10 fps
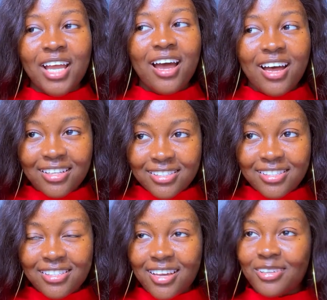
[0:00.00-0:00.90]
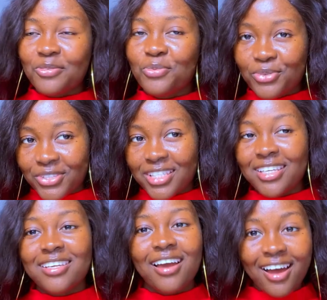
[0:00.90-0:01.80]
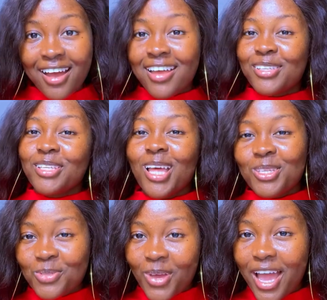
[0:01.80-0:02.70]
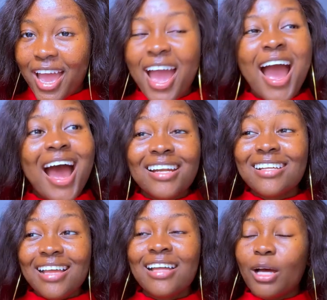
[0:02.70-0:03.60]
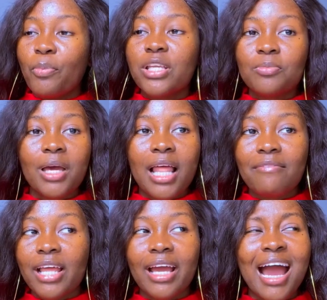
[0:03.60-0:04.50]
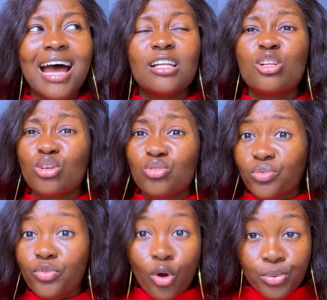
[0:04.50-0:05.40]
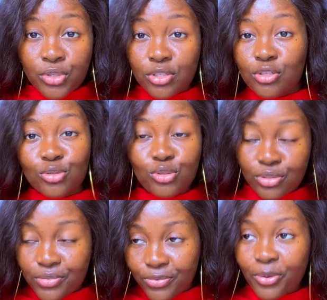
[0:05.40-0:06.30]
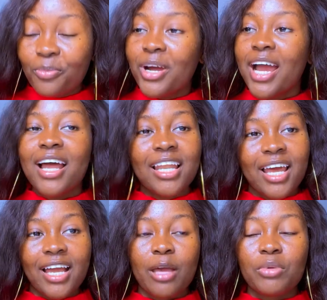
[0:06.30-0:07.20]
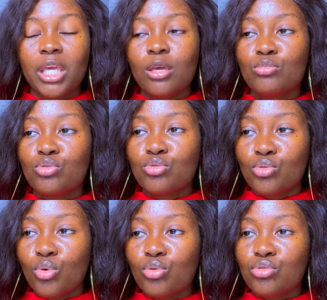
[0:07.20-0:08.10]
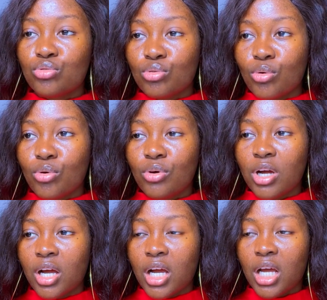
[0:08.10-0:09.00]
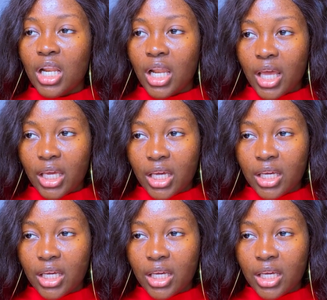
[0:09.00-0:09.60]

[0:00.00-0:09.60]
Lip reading: Hands words. Yeah. So that's why at that point in my life, like I had a lot of options to choose from. Like I became so like